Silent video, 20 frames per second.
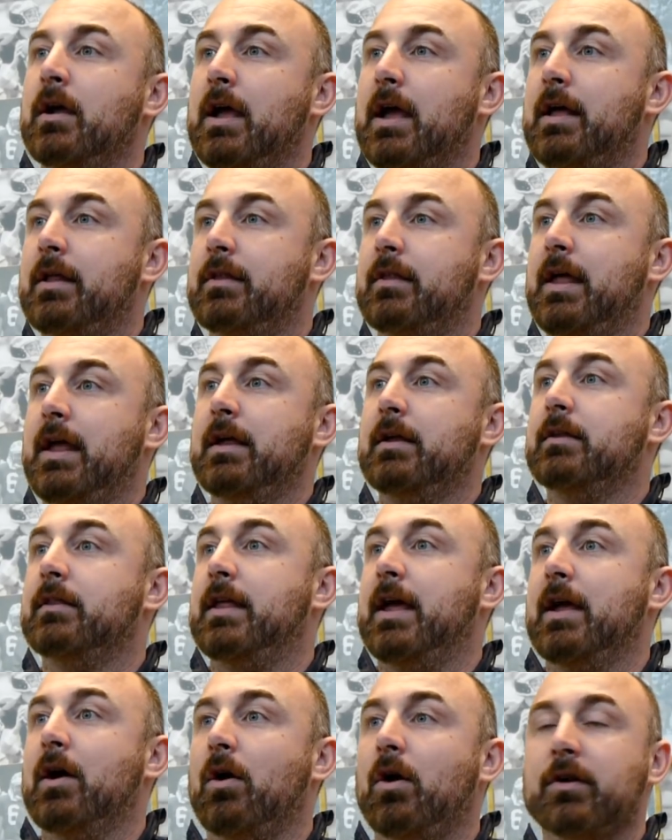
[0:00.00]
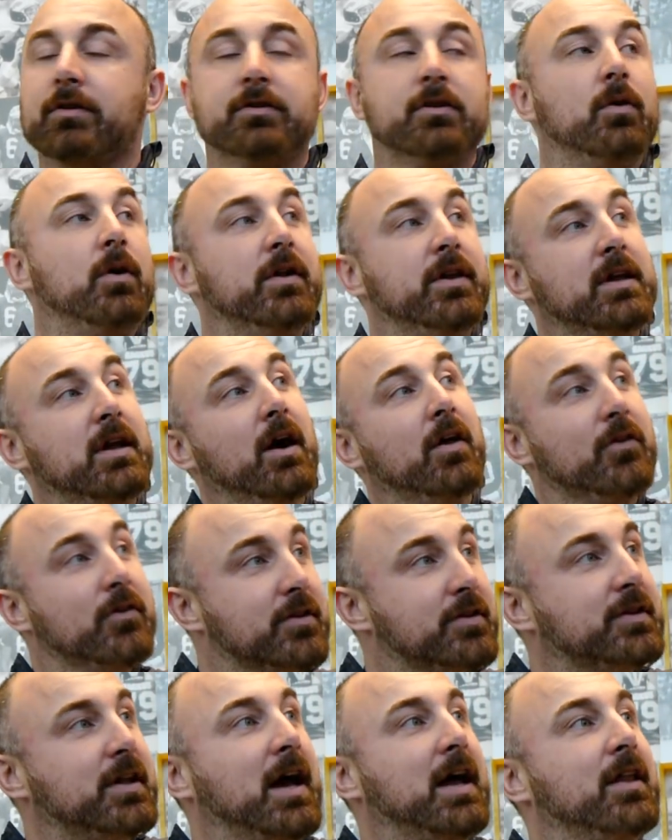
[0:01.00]
and they also, on the other
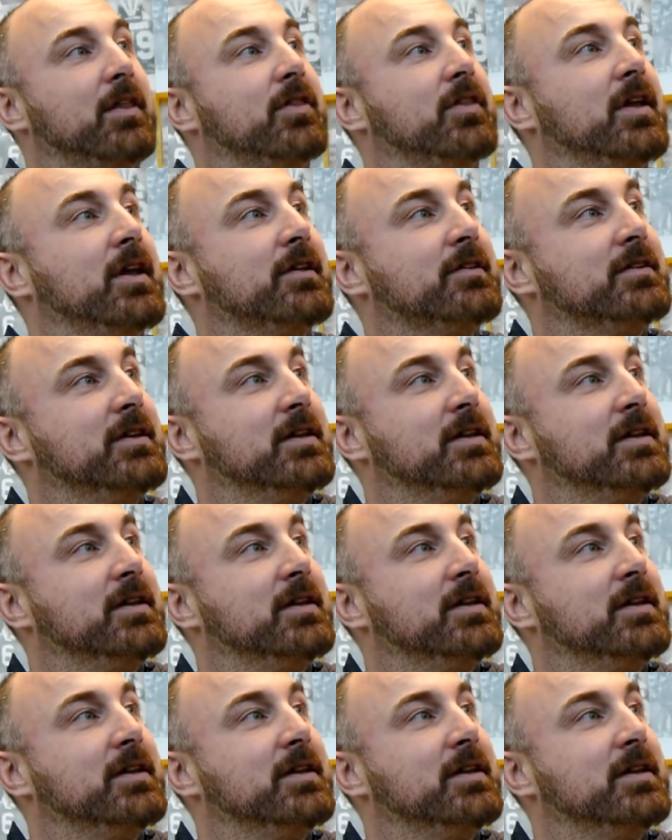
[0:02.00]
side of things,